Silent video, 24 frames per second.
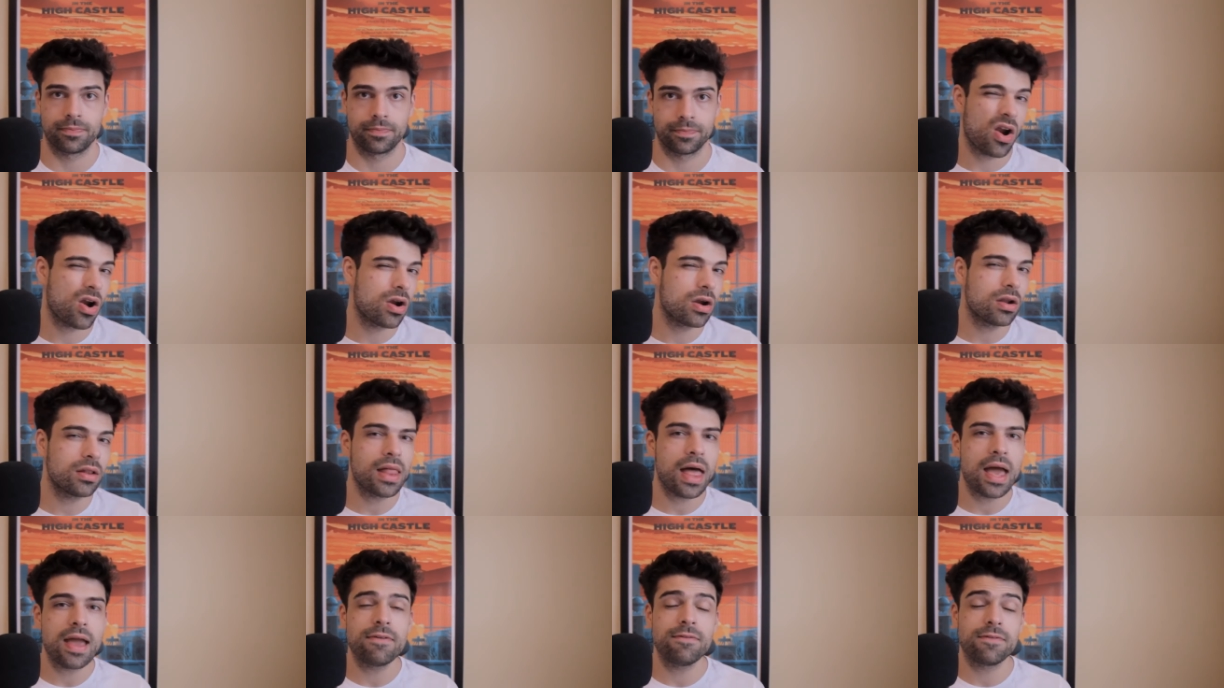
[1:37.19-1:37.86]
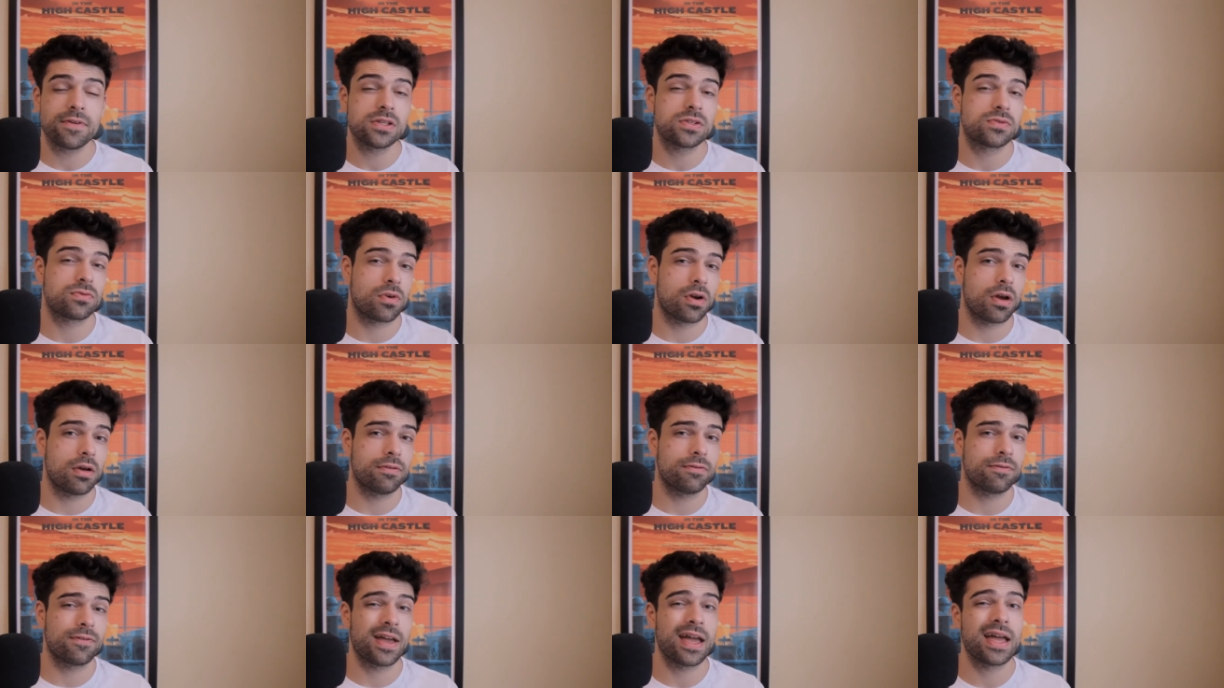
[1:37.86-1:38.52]
Her life is
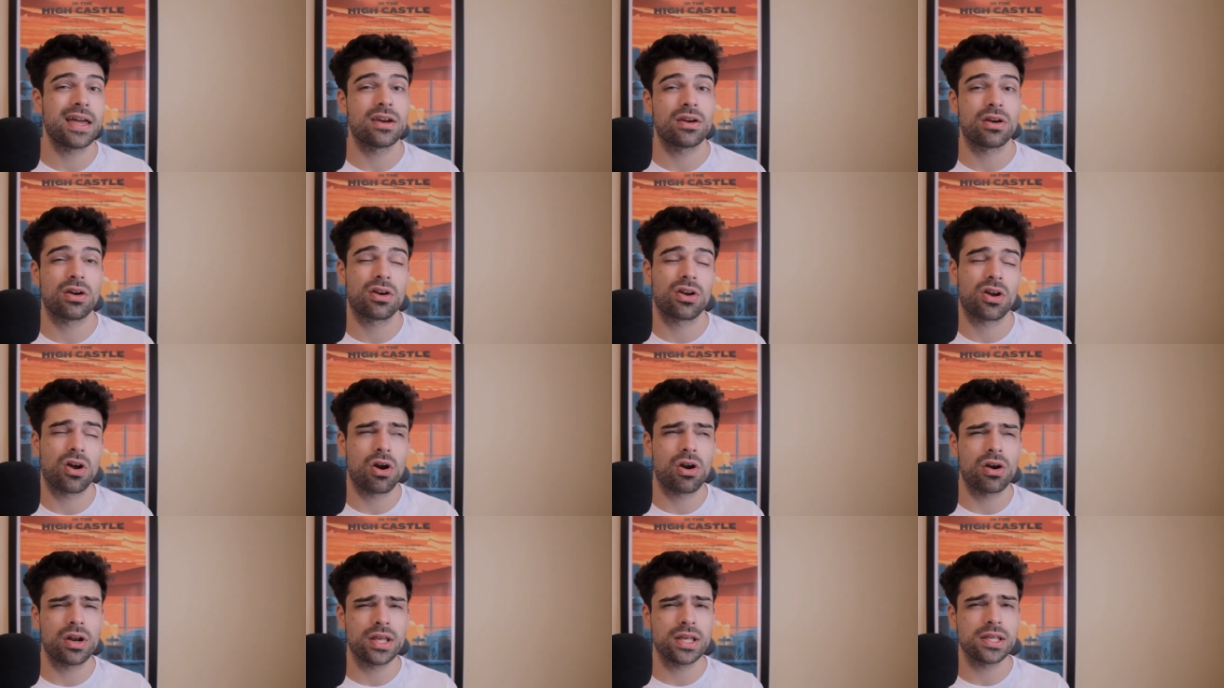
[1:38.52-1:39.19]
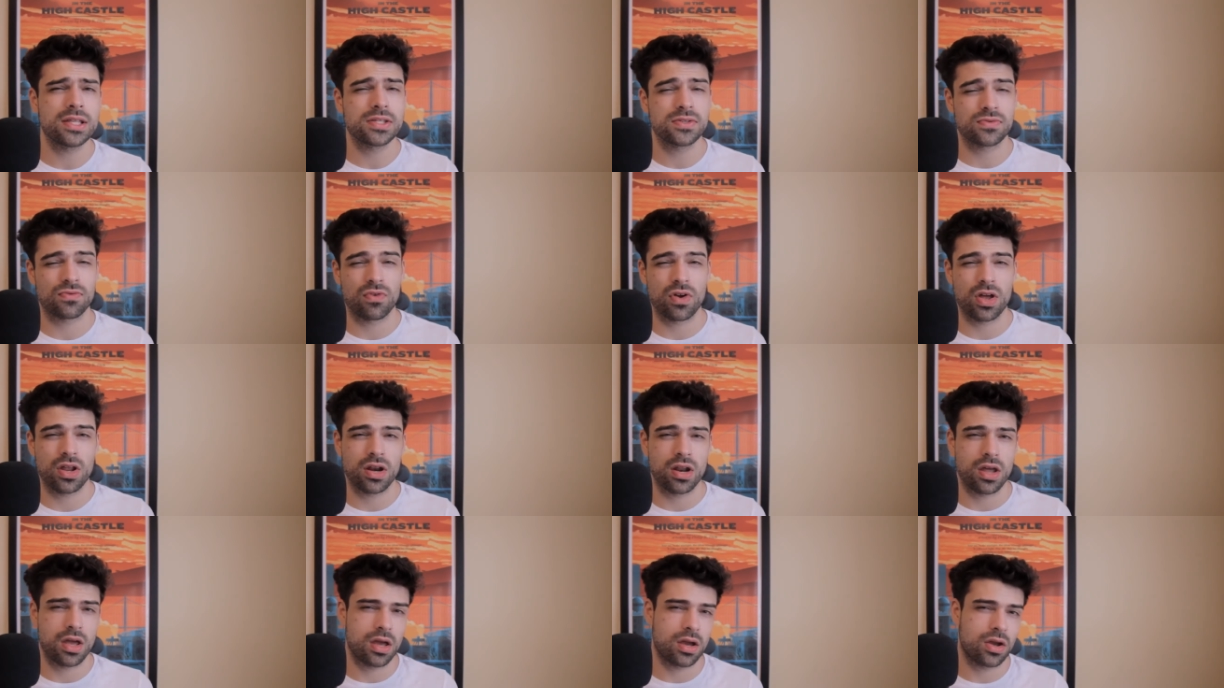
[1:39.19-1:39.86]
rough, and her guardians
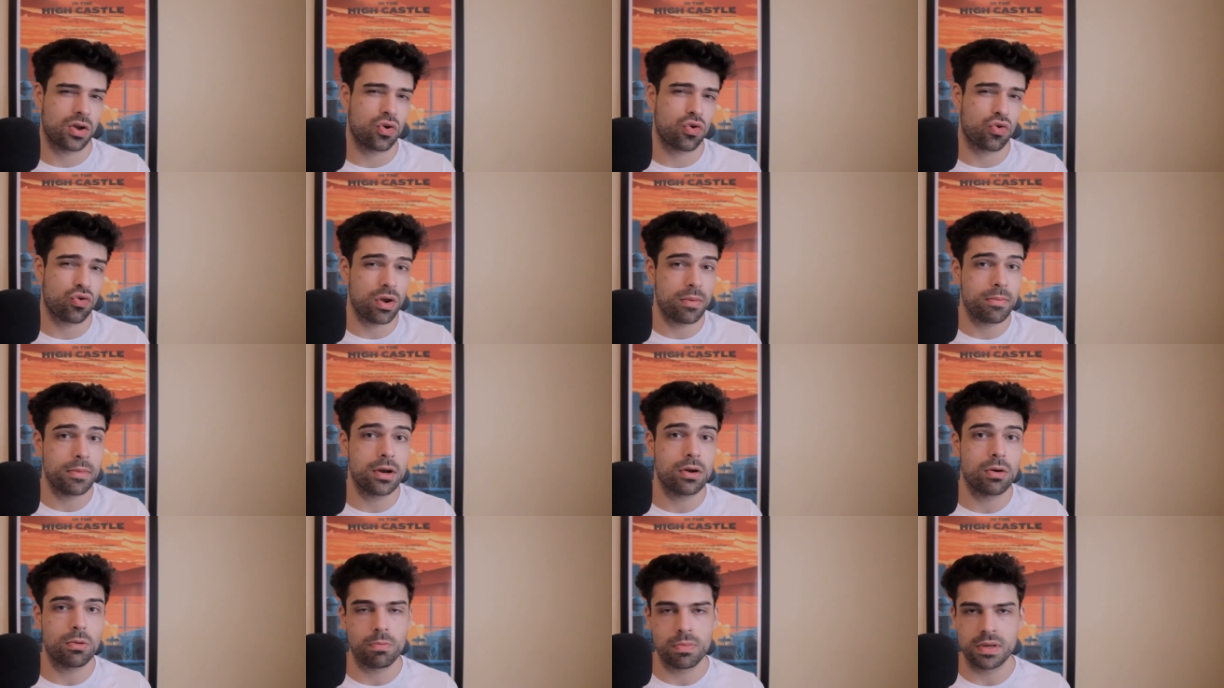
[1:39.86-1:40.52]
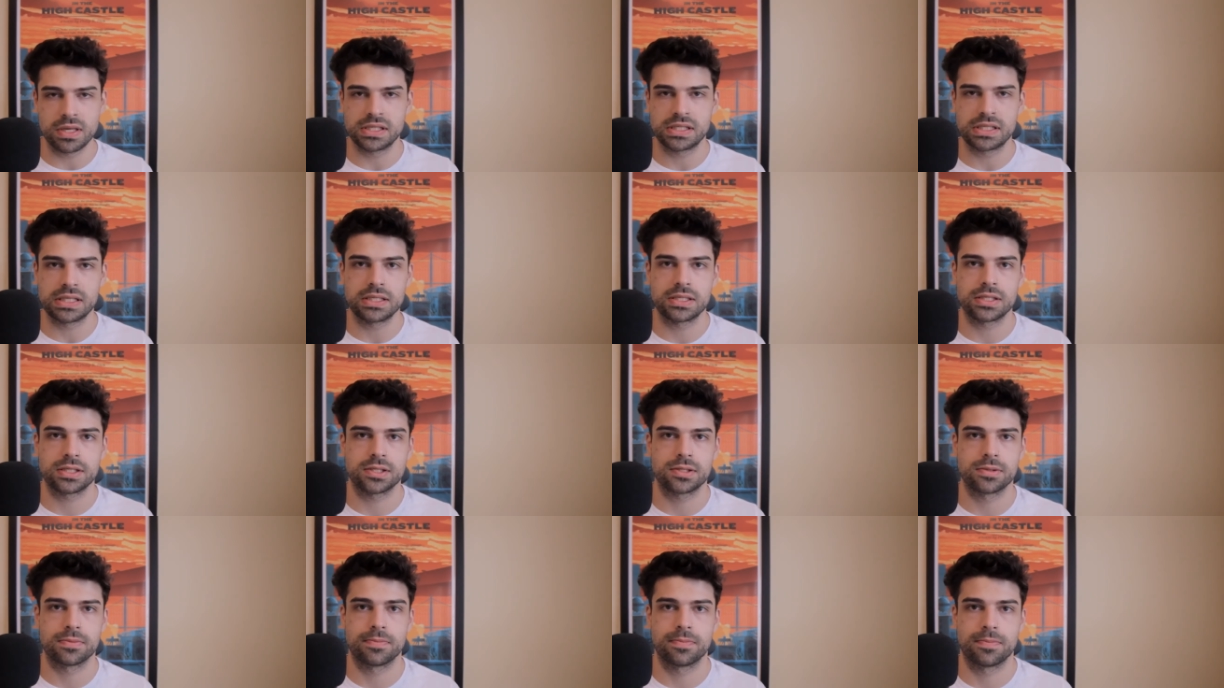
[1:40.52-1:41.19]
run a criminal
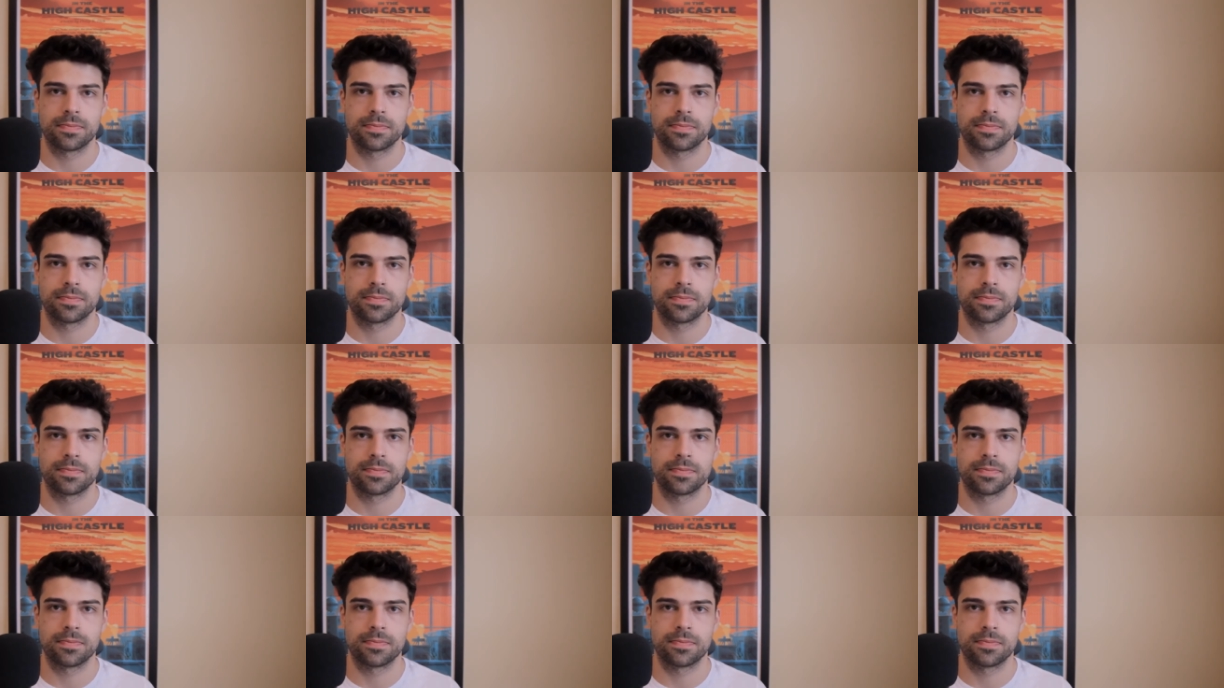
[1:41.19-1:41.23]
business.